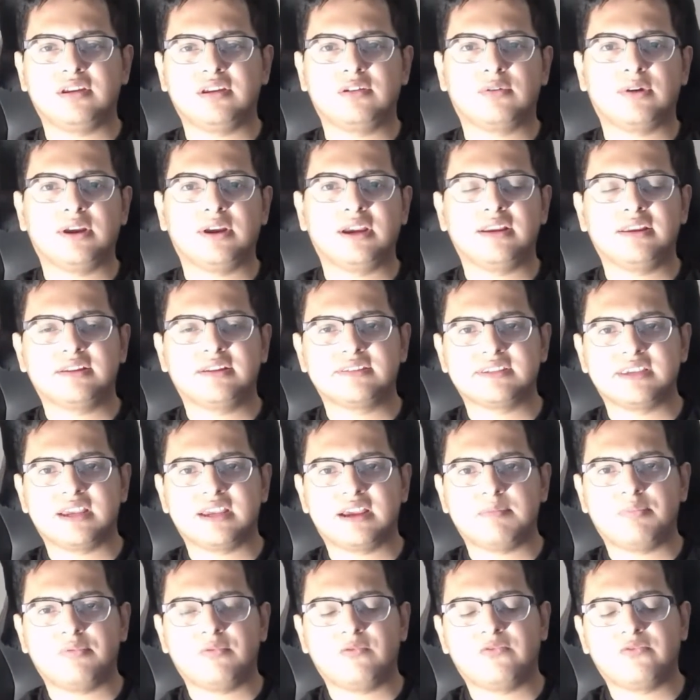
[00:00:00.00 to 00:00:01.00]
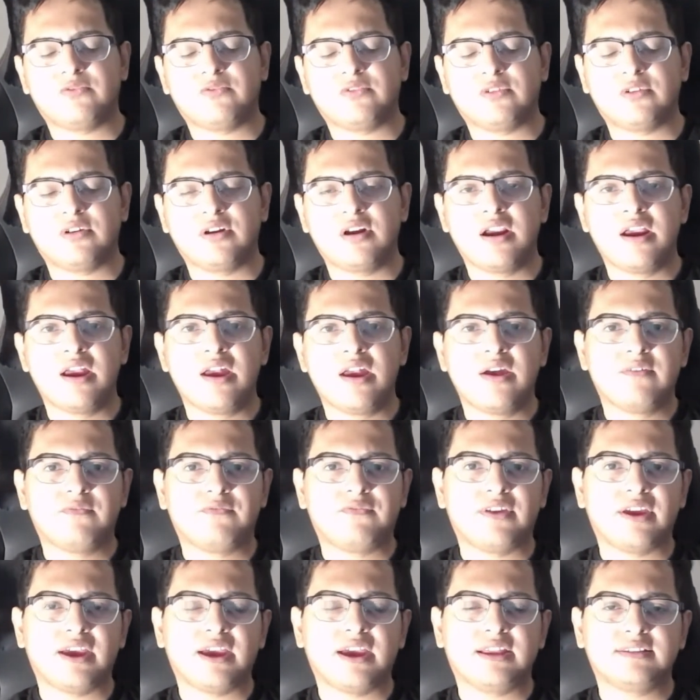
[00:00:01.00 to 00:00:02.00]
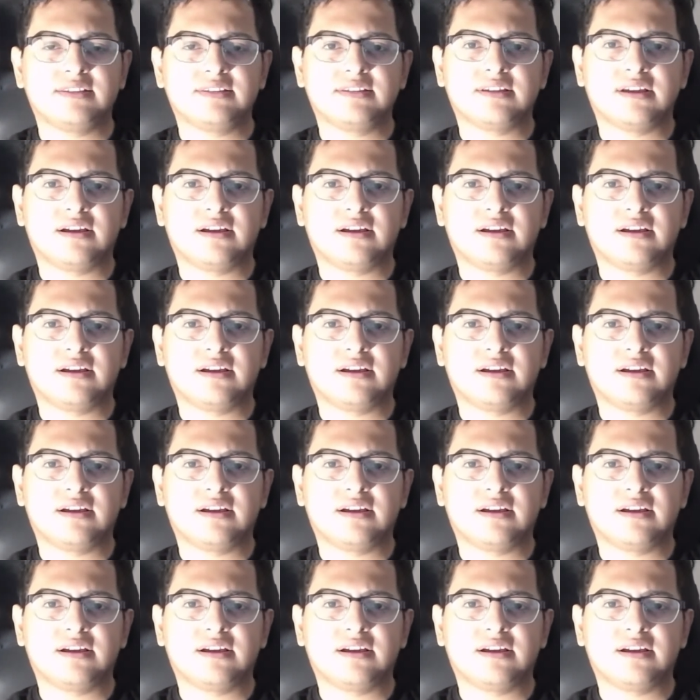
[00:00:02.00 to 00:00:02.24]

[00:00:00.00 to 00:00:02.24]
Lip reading: great example for fans.